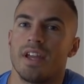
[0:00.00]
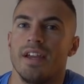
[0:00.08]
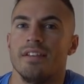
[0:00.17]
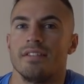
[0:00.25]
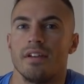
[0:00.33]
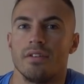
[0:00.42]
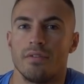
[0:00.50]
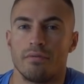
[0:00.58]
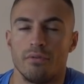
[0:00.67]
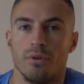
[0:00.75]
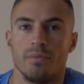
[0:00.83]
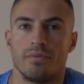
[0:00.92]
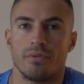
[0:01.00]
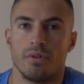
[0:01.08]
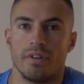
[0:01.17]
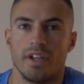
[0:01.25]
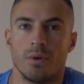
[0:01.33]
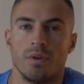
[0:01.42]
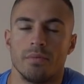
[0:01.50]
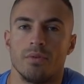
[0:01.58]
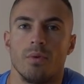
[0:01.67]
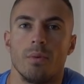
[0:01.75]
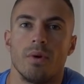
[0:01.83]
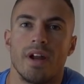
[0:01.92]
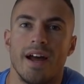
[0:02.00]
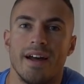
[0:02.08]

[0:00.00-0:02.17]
okay, is there enough room for all the equipment we want to